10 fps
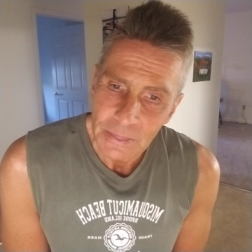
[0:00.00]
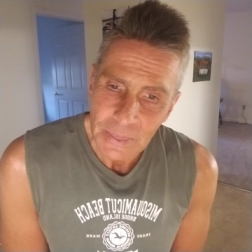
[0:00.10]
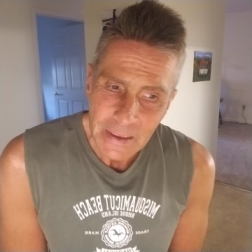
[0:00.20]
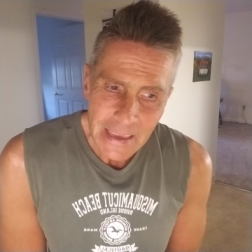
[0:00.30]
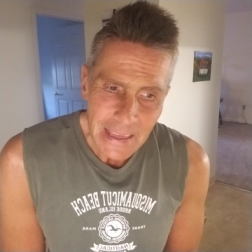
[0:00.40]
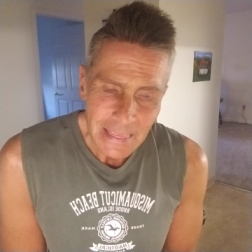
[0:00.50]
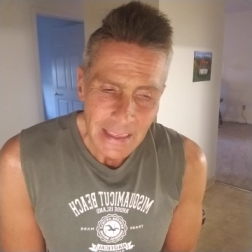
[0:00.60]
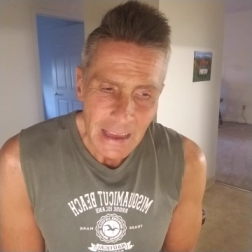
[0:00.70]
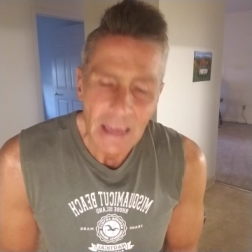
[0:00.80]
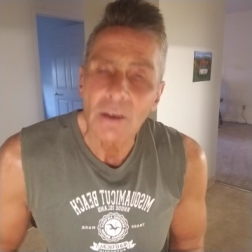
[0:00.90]
The, key
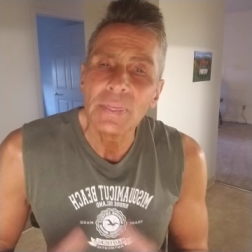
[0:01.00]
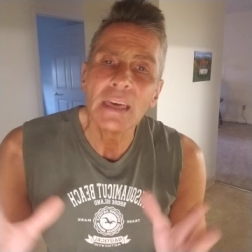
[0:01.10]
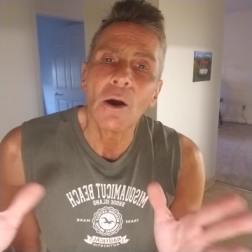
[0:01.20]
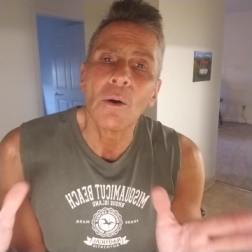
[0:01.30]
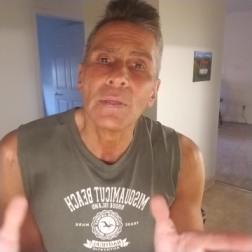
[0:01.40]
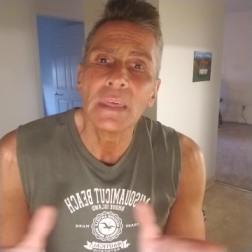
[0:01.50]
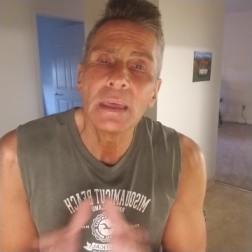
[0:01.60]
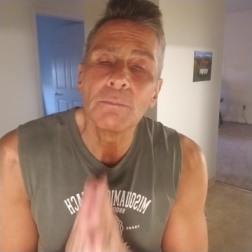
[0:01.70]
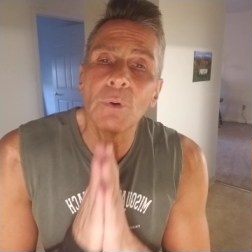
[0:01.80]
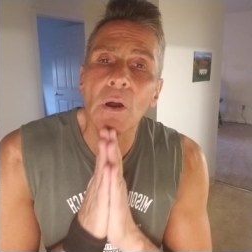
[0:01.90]
thing, eh, they, oh, and then
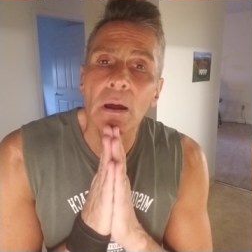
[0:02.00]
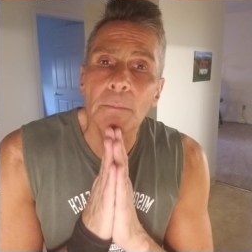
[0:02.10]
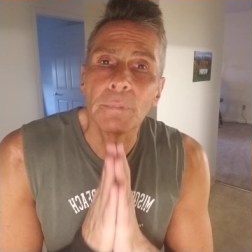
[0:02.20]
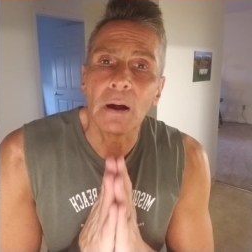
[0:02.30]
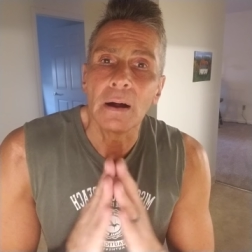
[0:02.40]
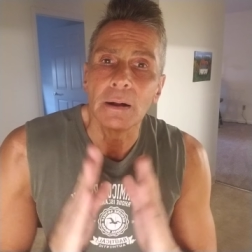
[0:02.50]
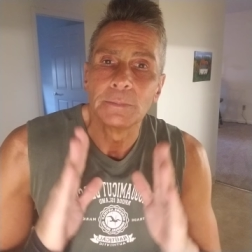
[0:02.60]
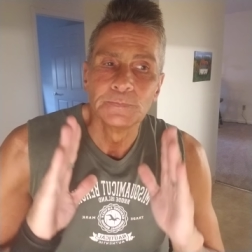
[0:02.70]
they brought up uh,